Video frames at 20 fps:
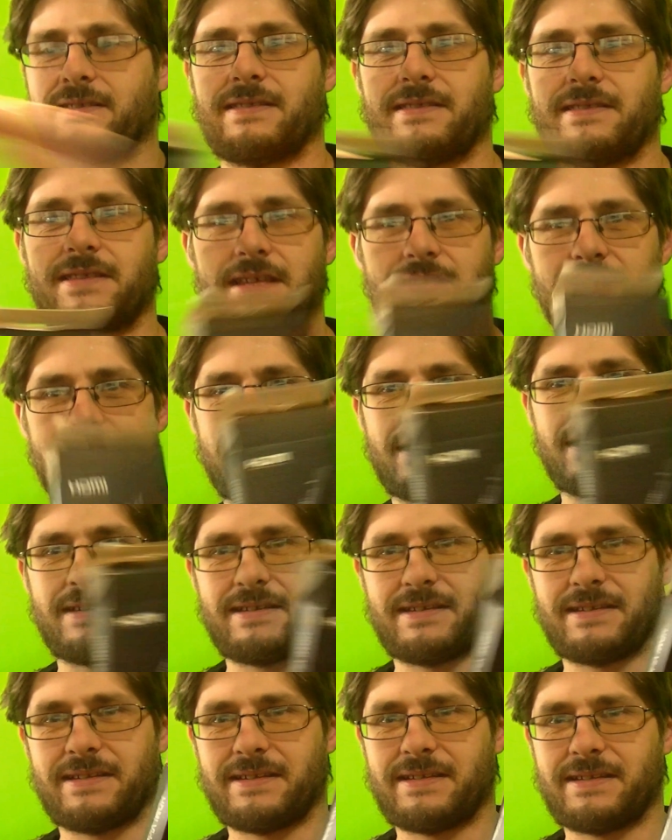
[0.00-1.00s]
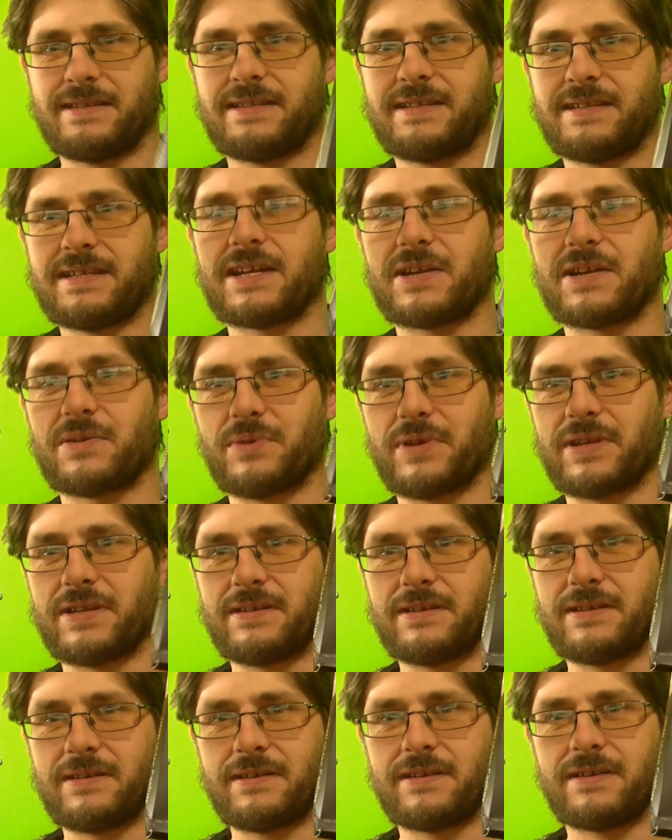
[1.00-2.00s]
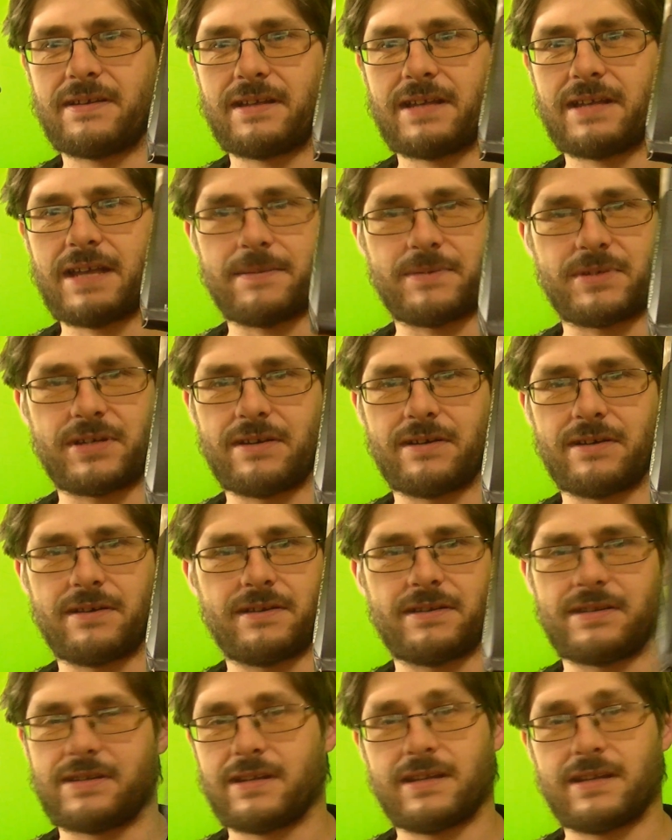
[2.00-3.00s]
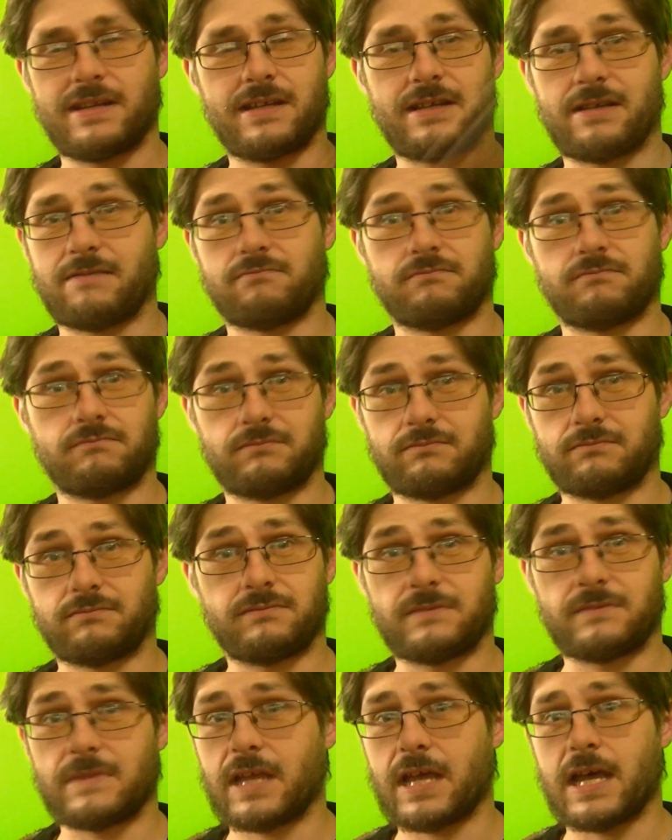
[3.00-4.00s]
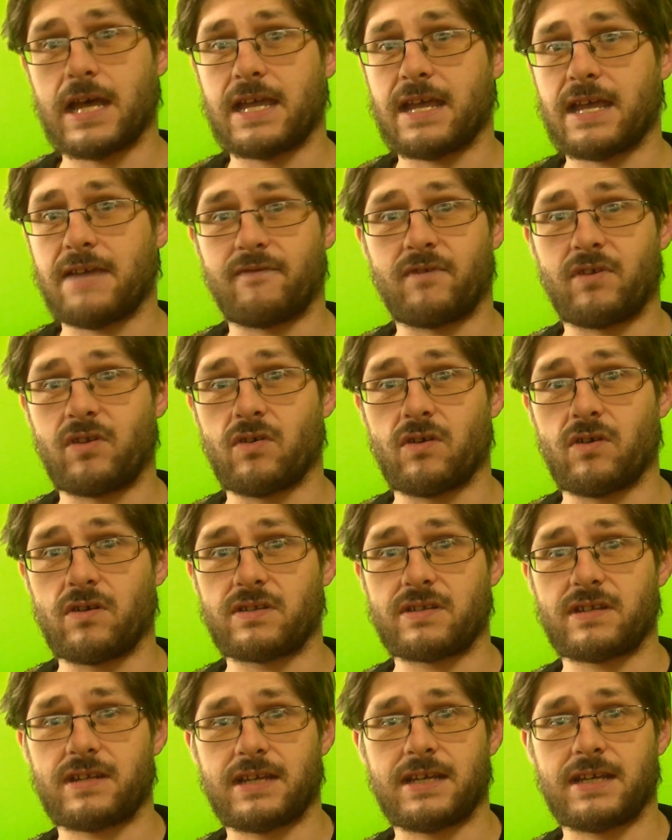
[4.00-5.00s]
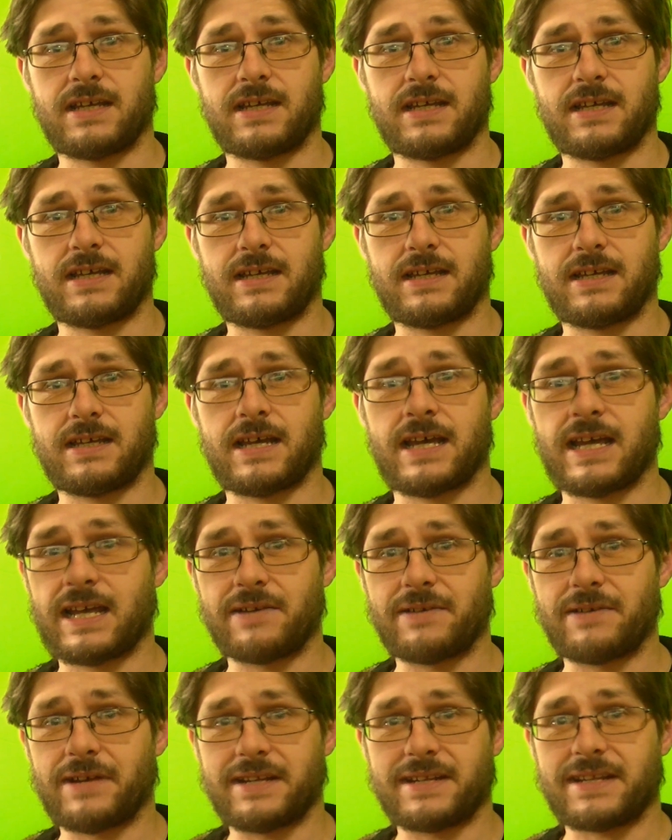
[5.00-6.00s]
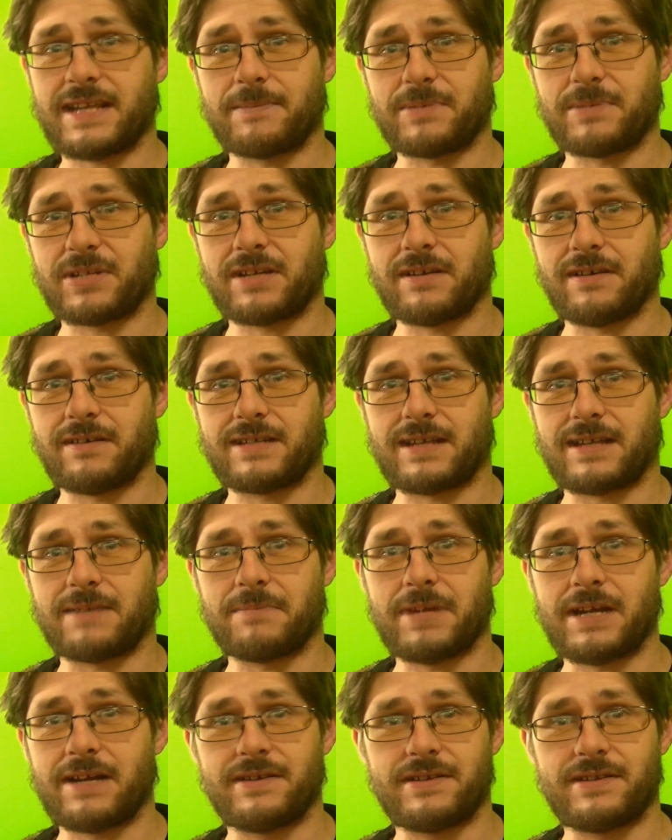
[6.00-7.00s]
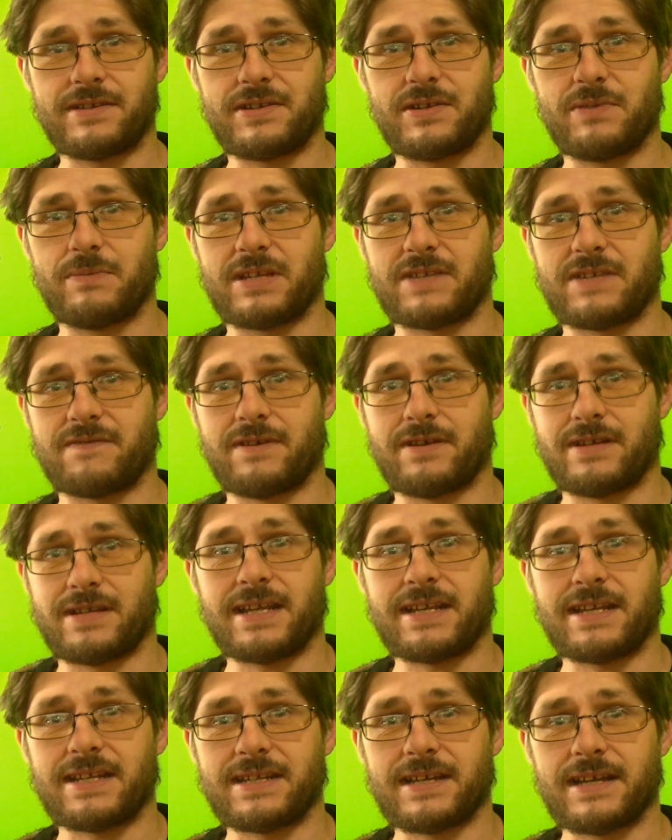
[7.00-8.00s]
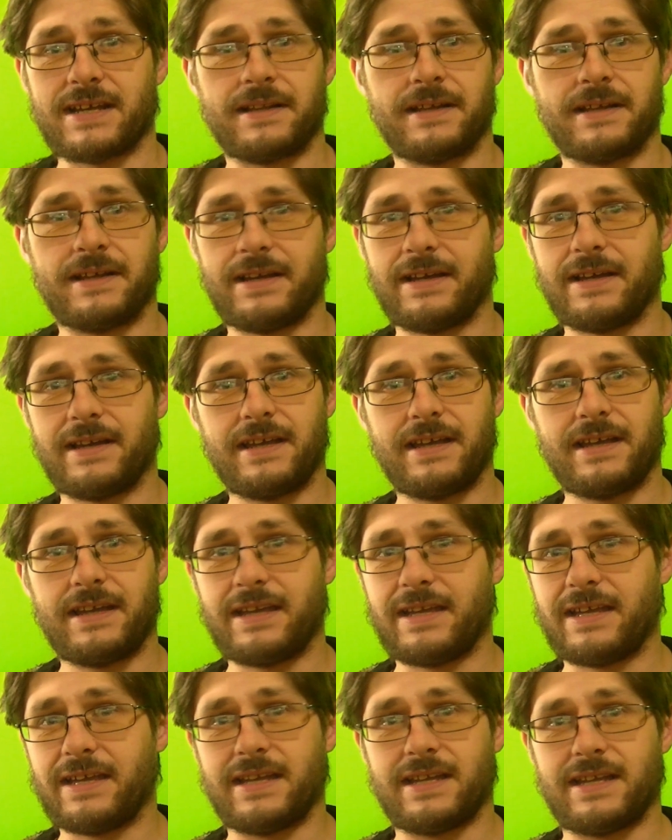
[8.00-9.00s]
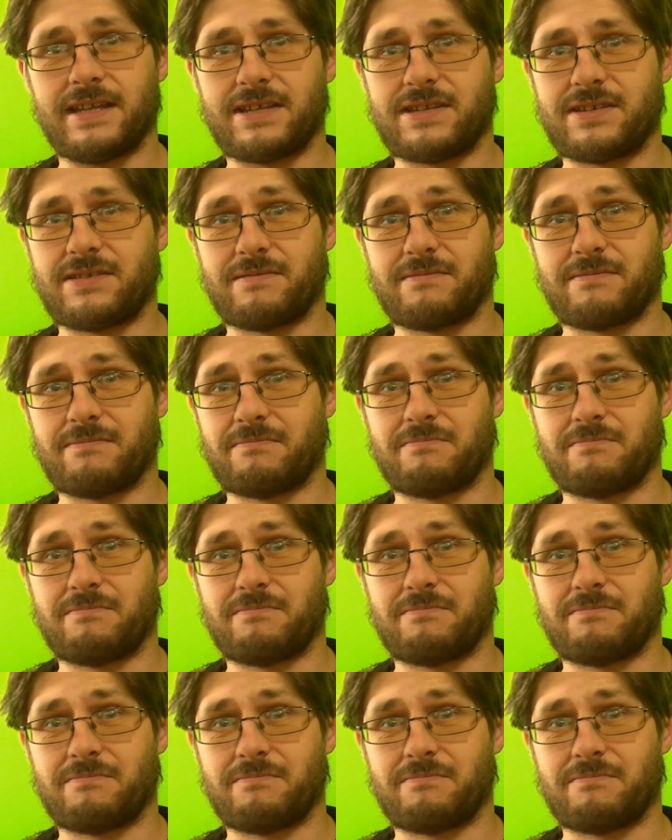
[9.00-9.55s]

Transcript: these 10 quid capture cards. I haven't got a higher end capture card to compare it to, but as far as I can tell, it's